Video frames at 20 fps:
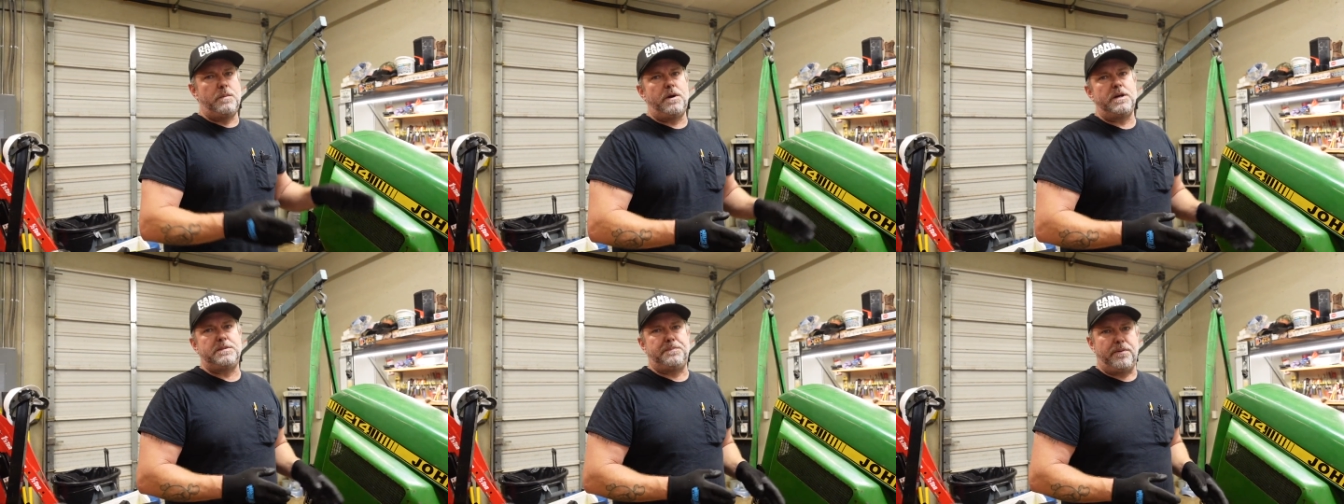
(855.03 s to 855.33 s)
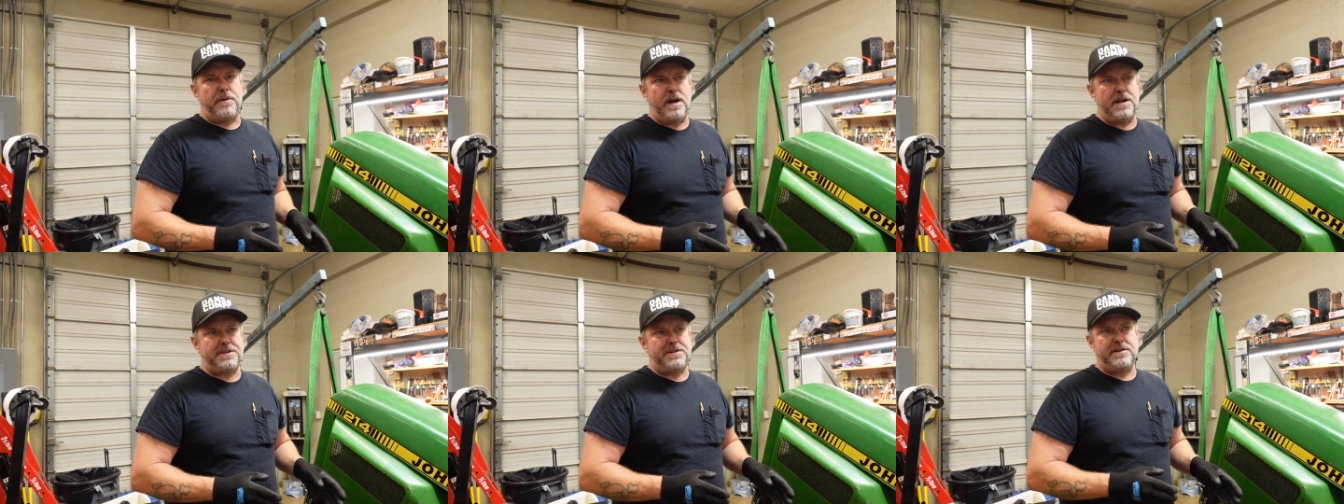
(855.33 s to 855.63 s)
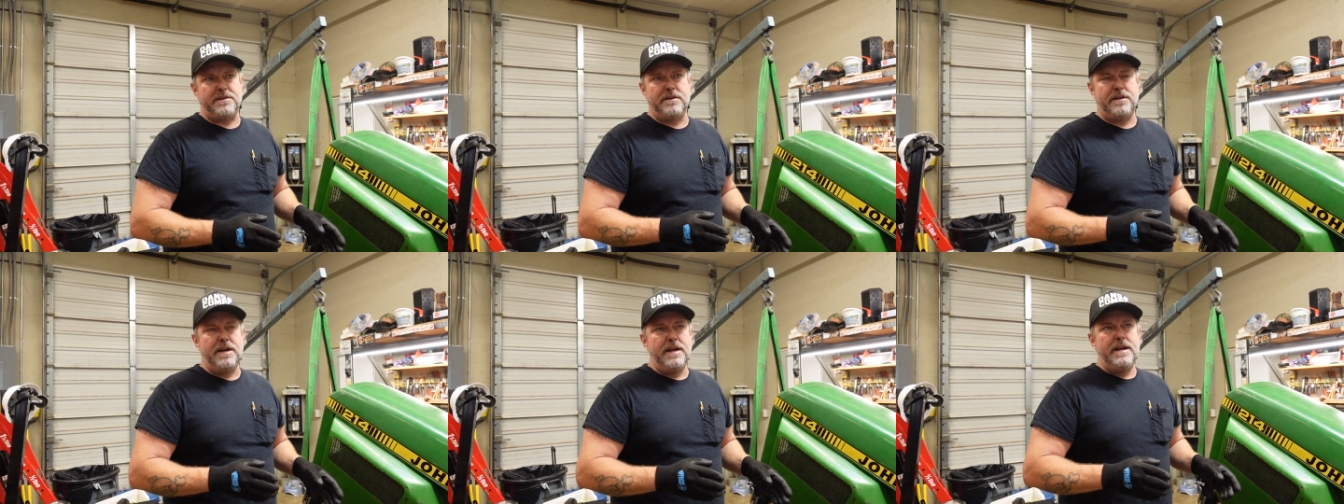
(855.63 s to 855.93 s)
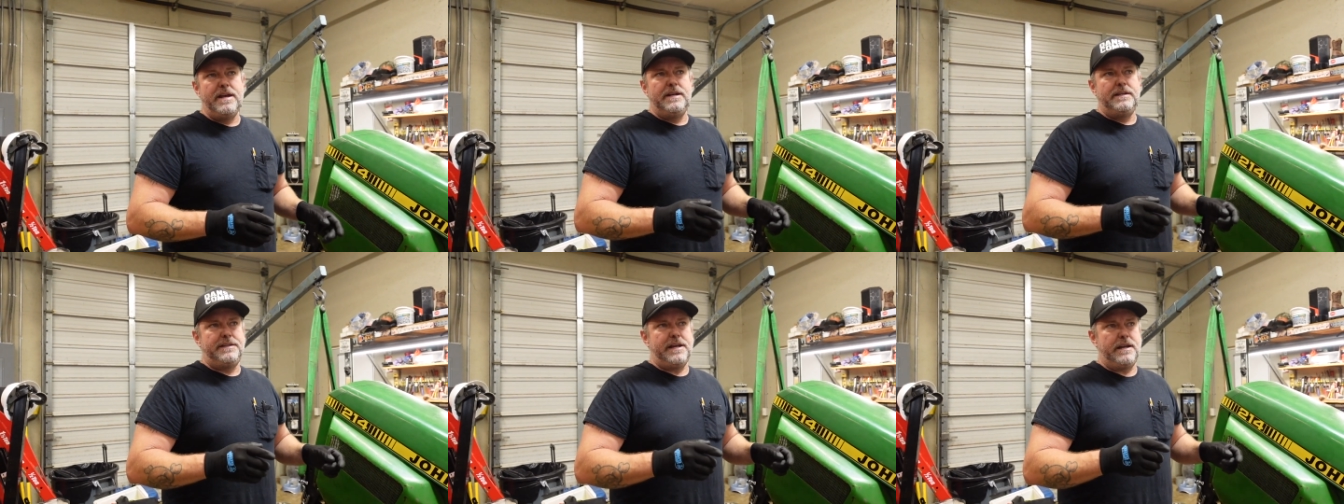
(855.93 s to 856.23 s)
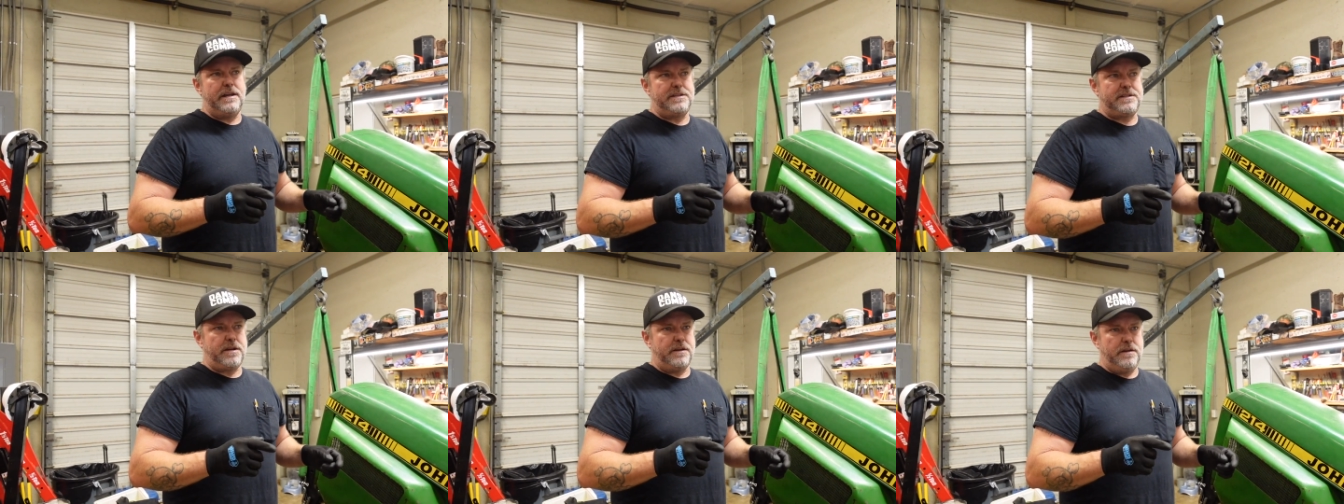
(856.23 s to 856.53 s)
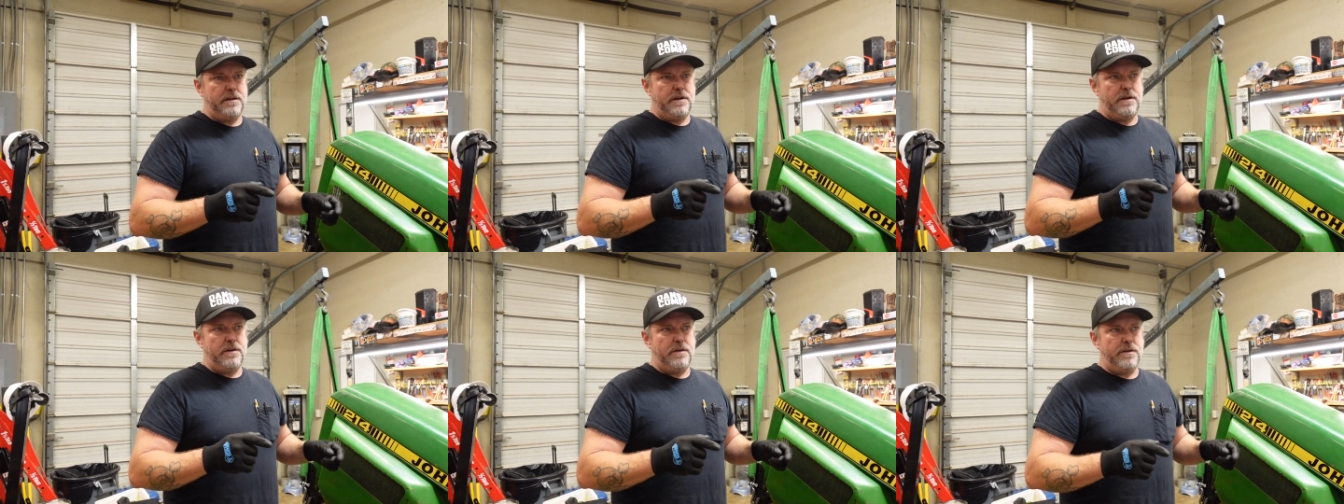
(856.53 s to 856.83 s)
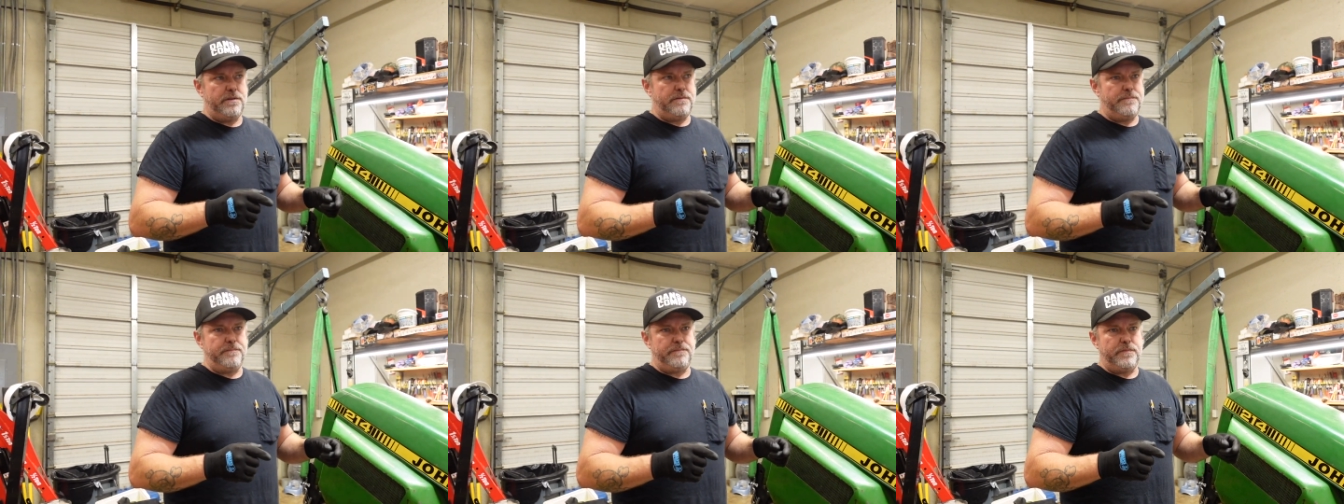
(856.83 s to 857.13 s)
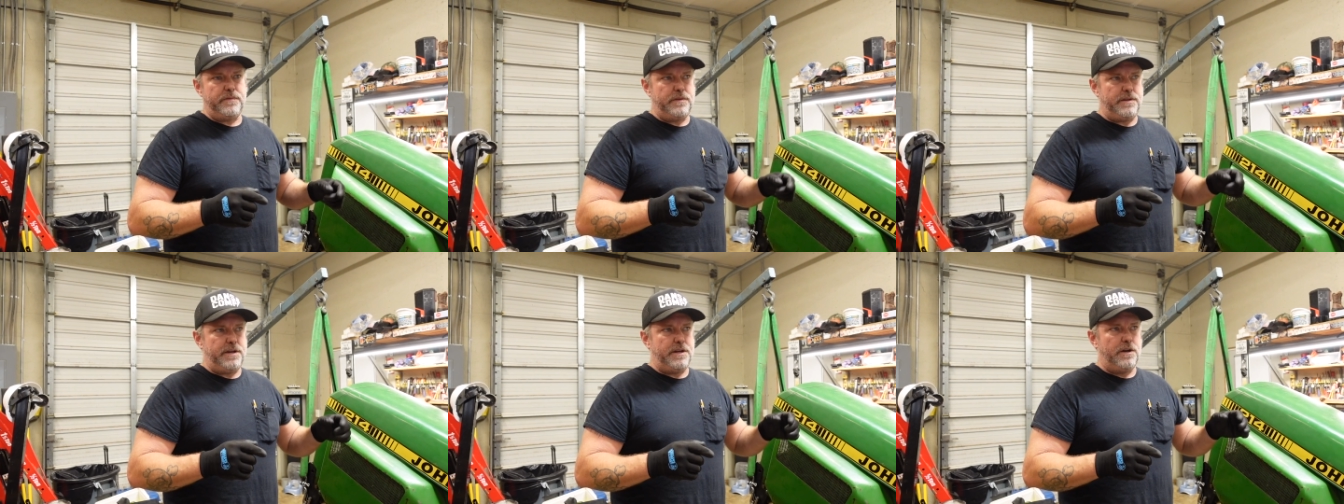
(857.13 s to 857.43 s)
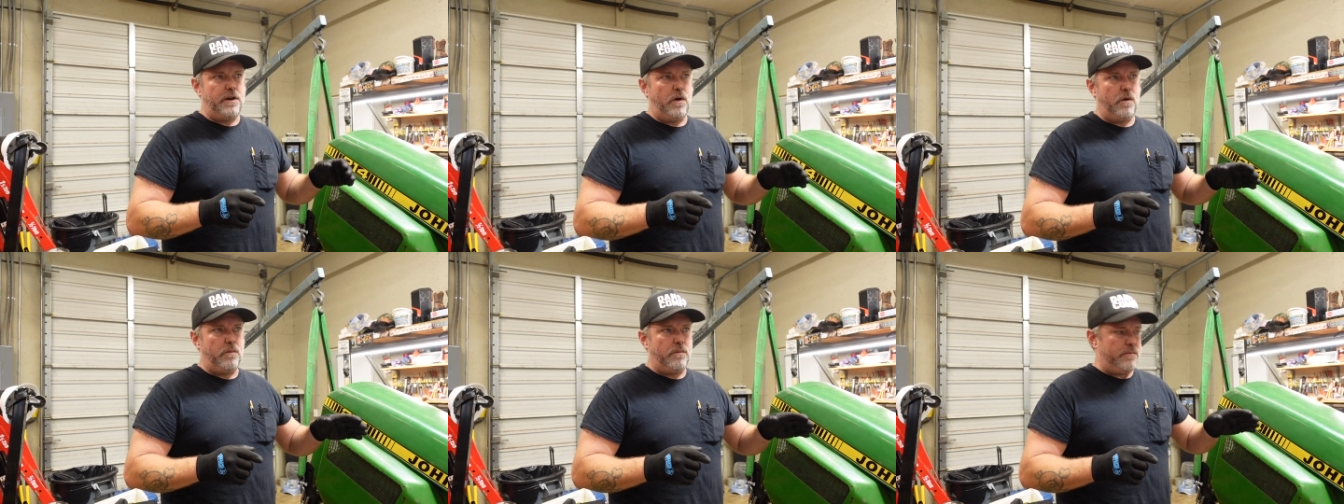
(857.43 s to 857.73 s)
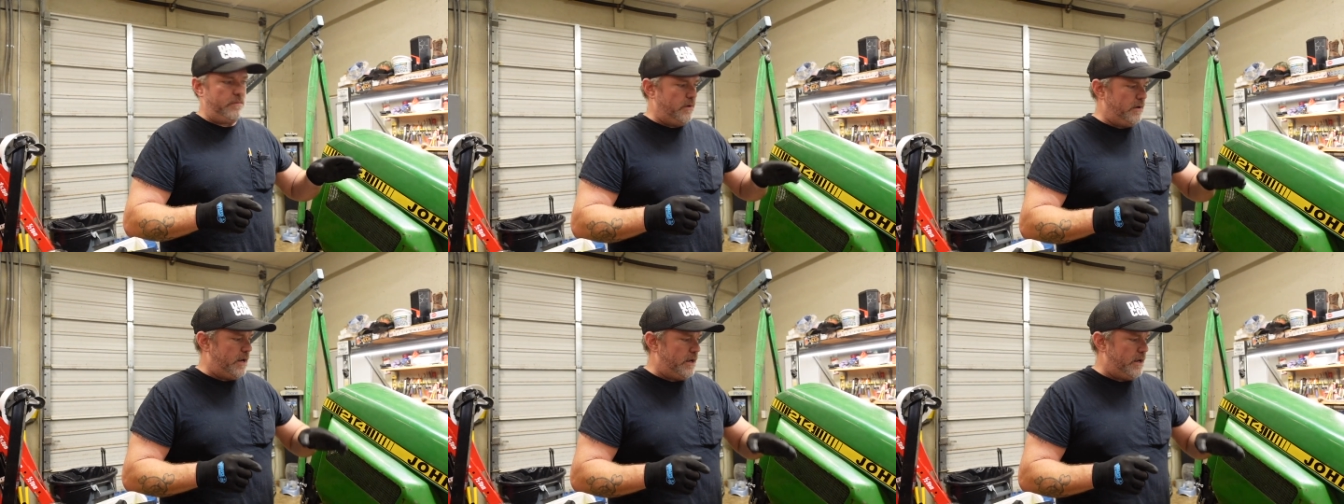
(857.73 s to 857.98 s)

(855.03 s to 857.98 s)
much pressure that it's gonna, you know,